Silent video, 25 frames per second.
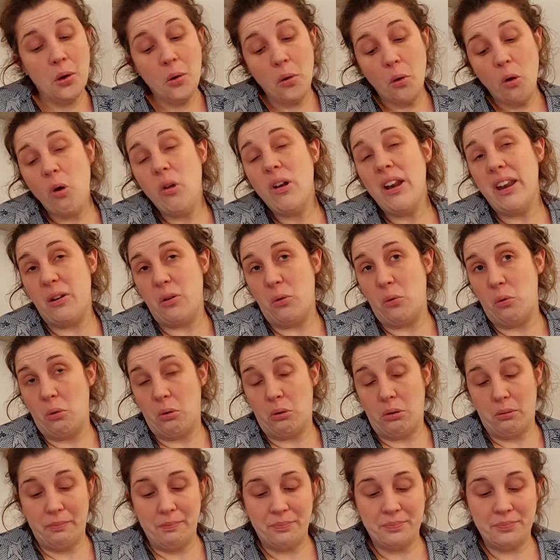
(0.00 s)
All in all,
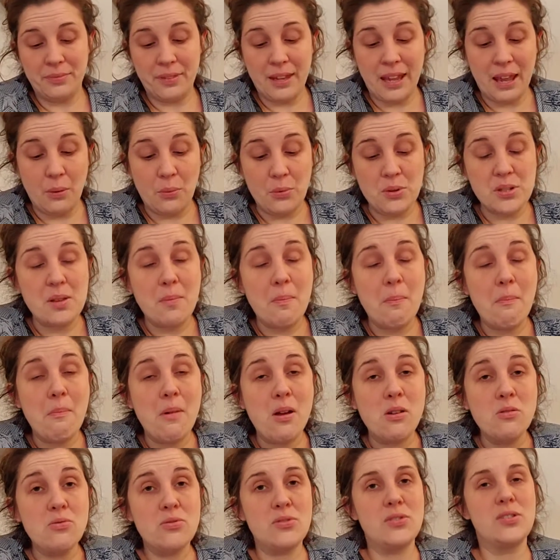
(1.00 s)
it was a
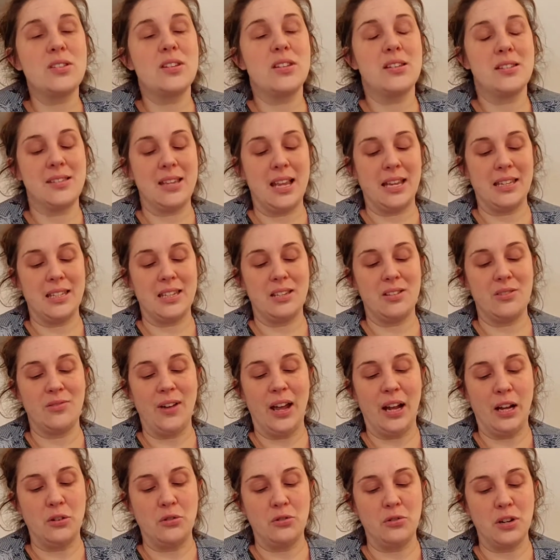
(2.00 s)
most
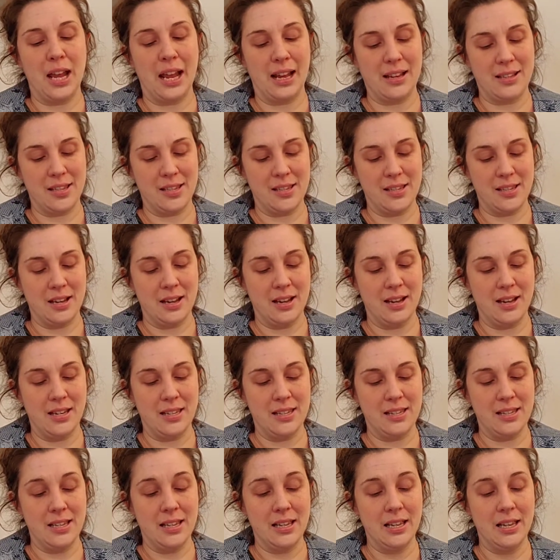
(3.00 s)
satisfactory exercise,